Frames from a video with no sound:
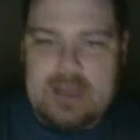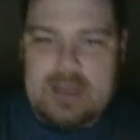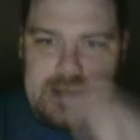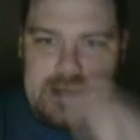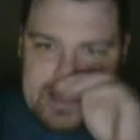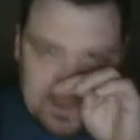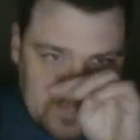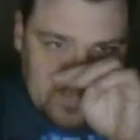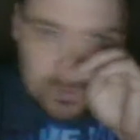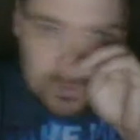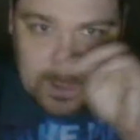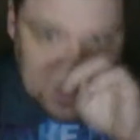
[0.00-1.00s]
get a
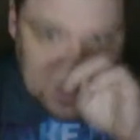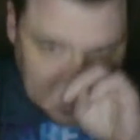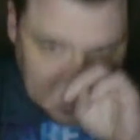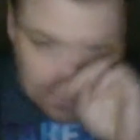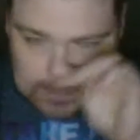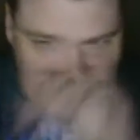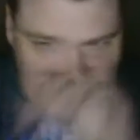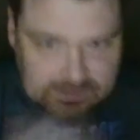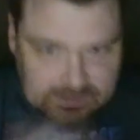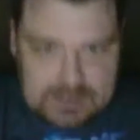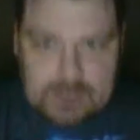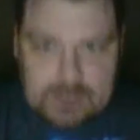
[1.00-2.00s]
viewer on here.
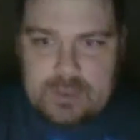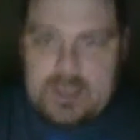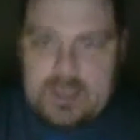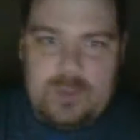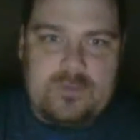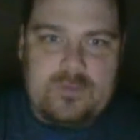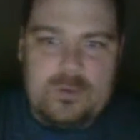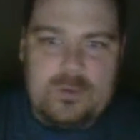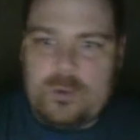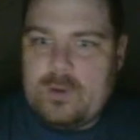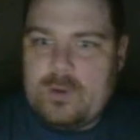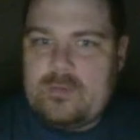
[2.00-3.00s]
So thank you for
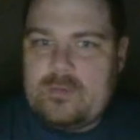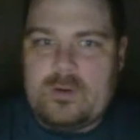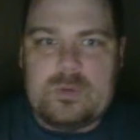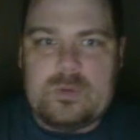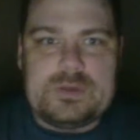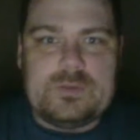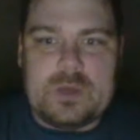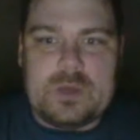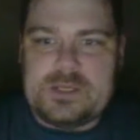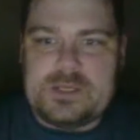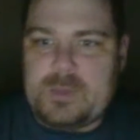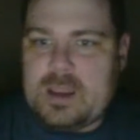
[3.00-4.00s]
whoever was
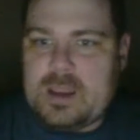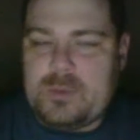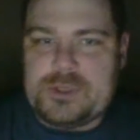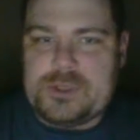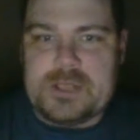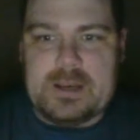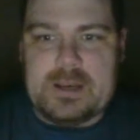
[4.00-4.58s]
watching me. I appreciate it.